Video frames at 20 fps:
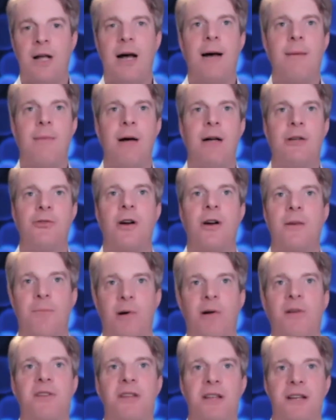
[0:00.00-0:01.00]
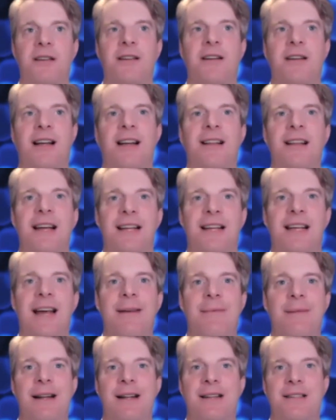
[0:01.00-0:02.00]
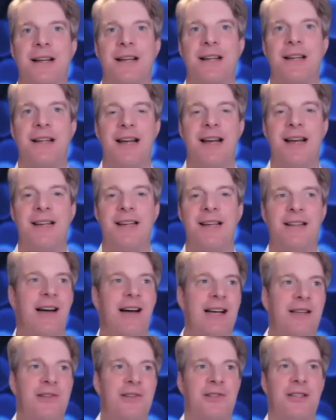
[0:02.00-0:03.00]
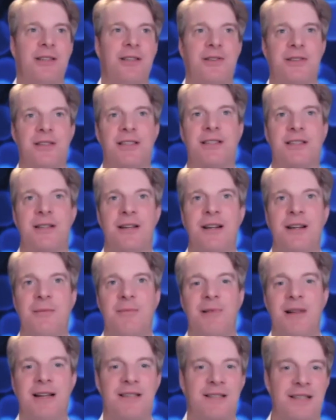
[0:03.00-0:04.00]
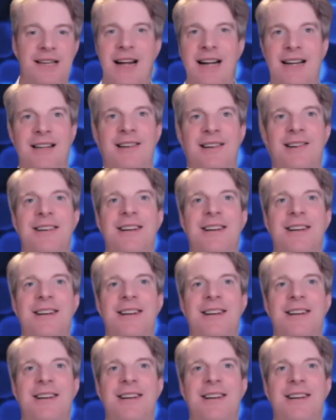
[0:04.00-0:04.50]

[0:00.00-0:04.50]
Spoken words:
a drunk person kind of came in and said, "Hey, I usually use this place. Get out of here."